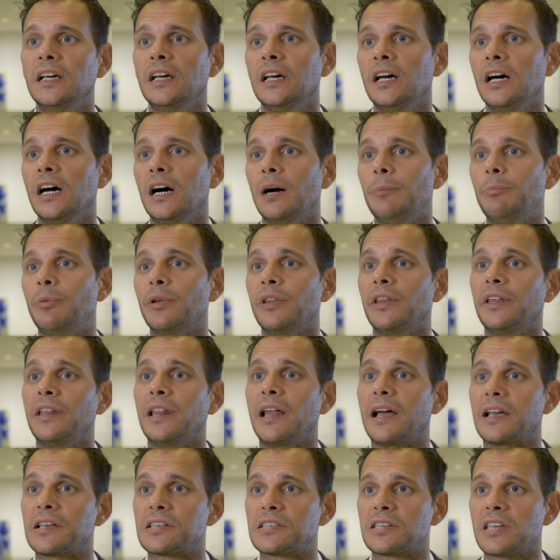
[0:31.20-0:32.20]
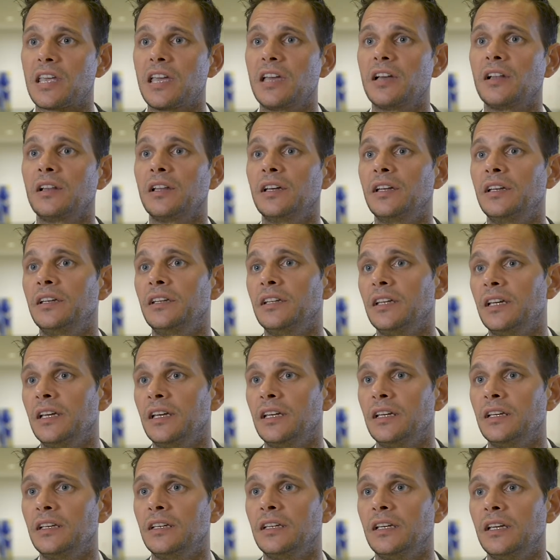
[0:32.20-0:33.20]
but they lack scale
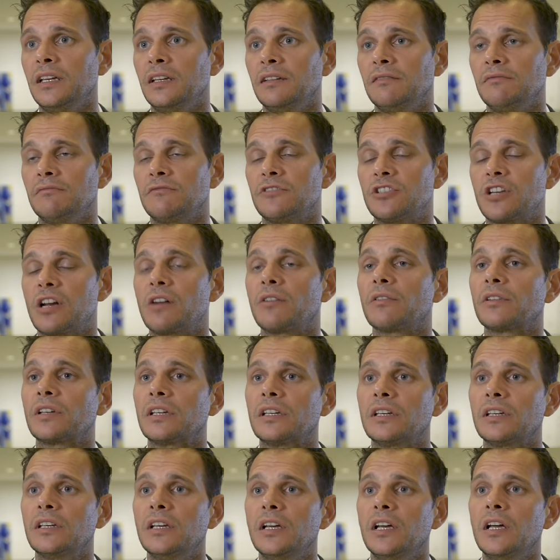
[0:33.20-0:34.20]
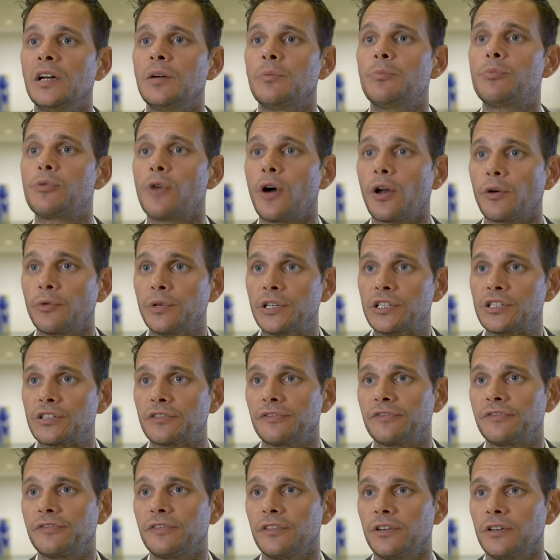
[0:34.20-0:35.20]
and generally broad reach
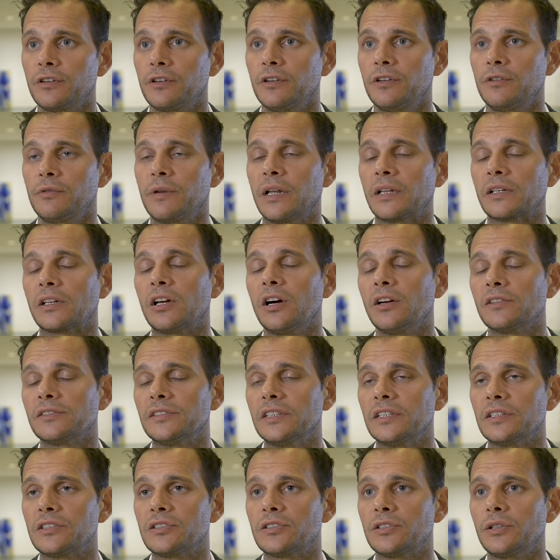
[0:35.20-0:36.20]
of, around content.